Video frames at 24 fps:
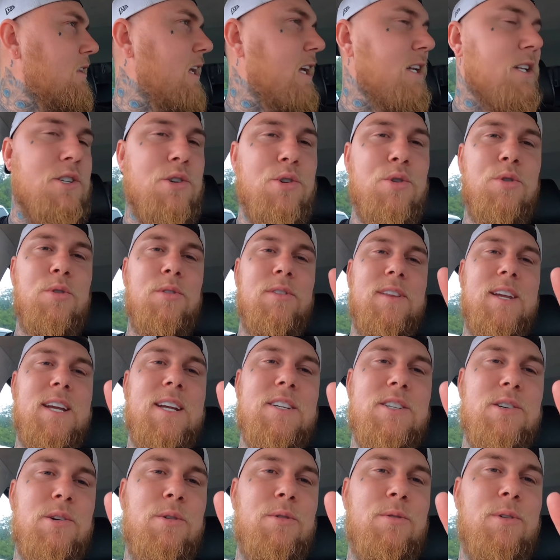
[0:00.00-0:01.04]
They're two
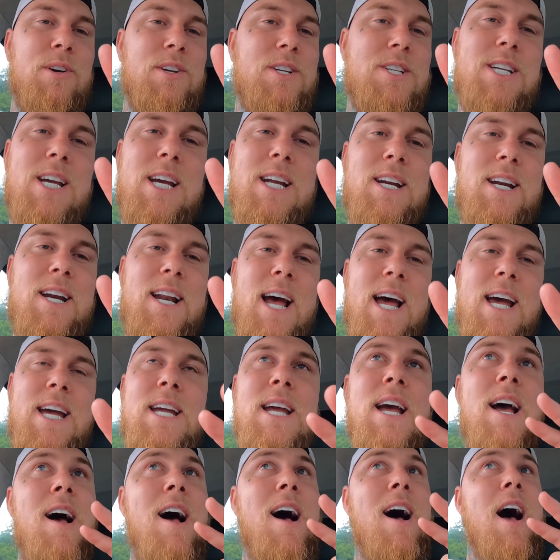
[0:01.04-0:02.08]
things that we want to see
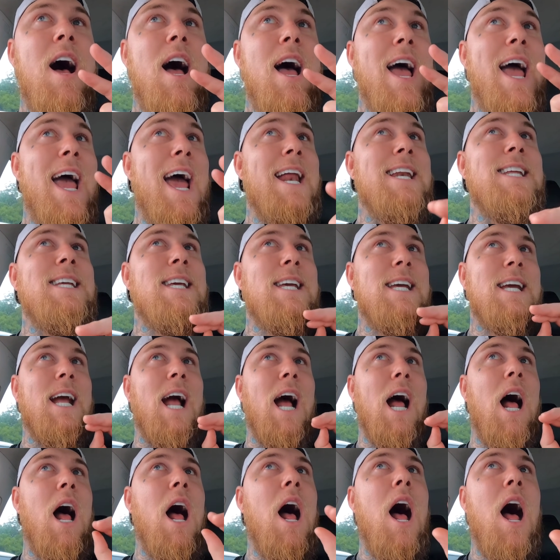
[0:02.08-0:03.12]
today. Anything
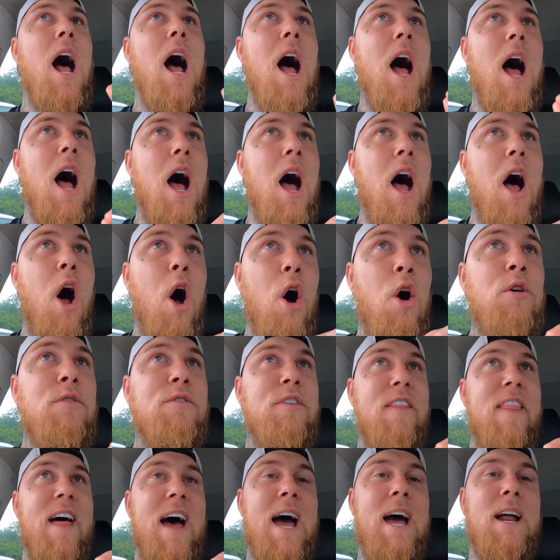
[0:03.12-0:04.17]

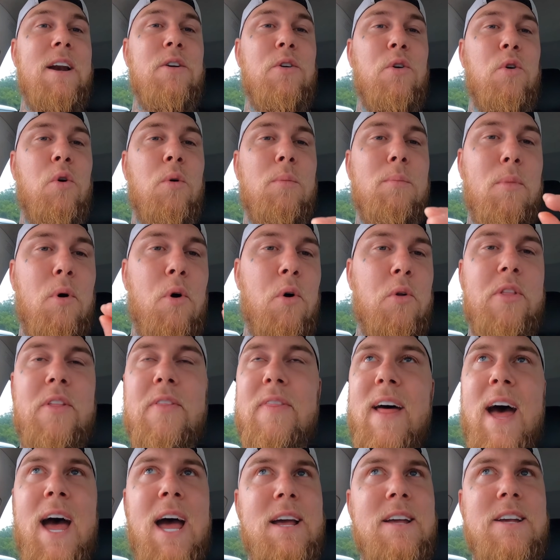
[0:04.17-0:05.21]
over that or more
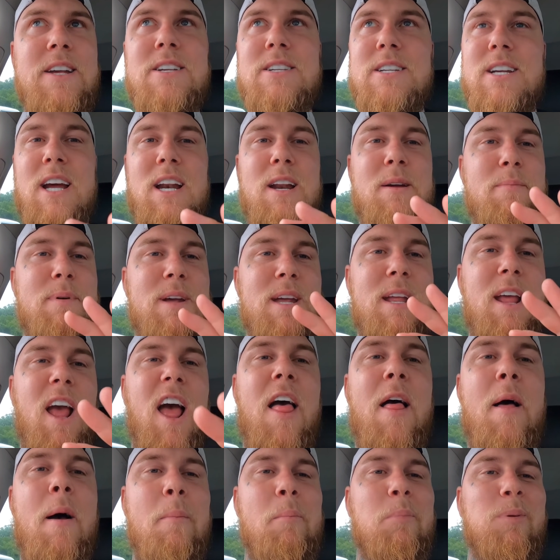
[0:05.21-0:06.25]
than that is going to be
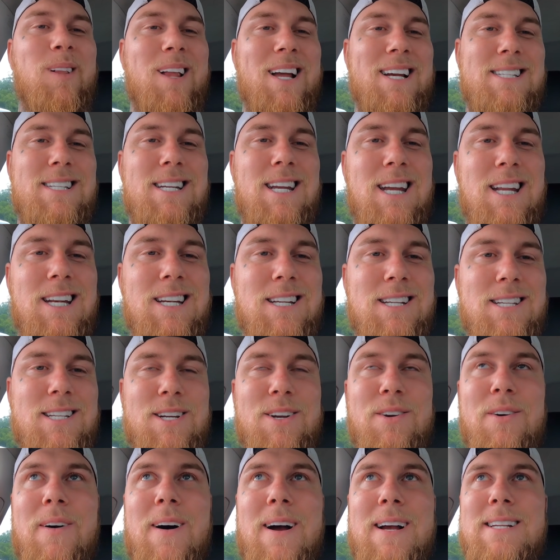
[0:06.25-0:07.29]
a blessing in
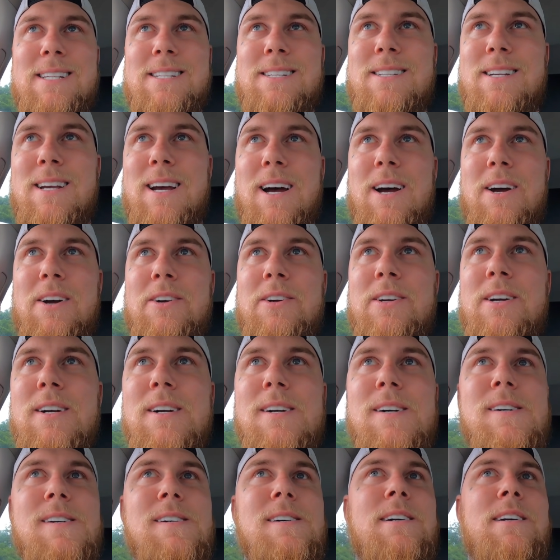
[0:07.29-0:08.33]
disguise. So
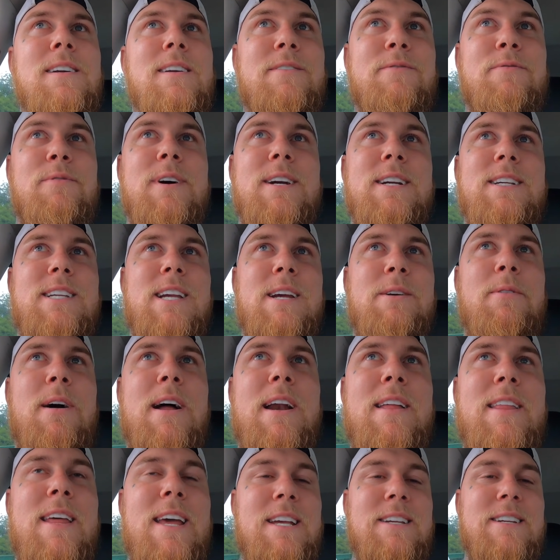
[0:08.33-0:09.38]
if we see
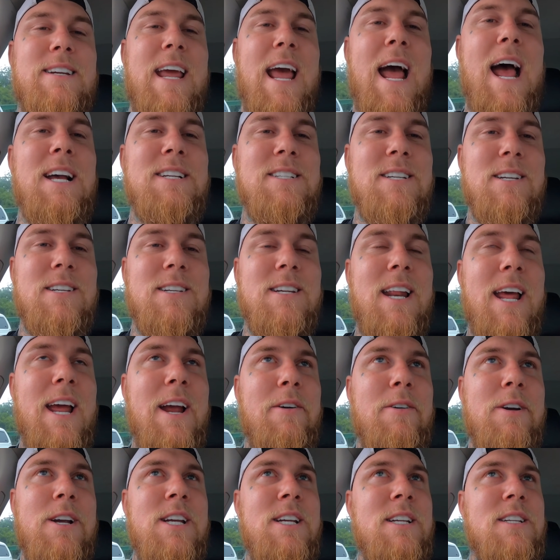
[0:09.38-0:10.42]
one of these
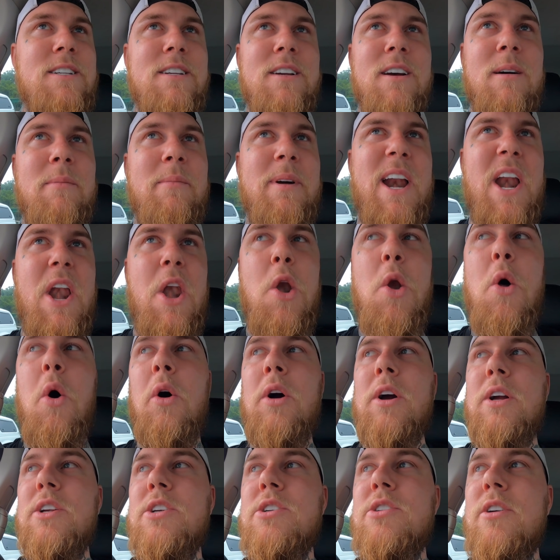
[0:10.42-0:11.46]
cassisnaries, I'm going to
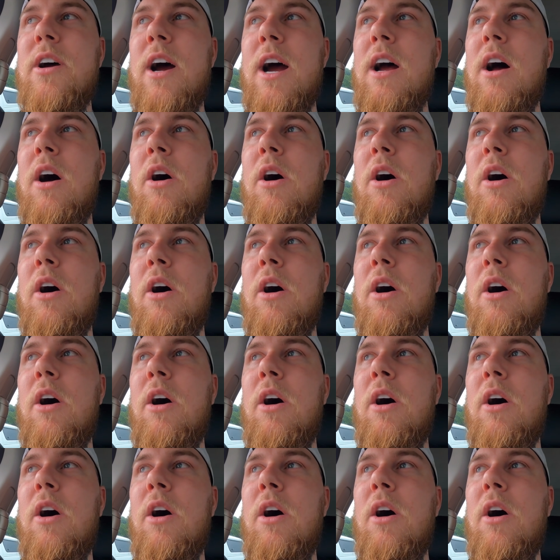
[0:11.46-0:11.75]
knock it straight.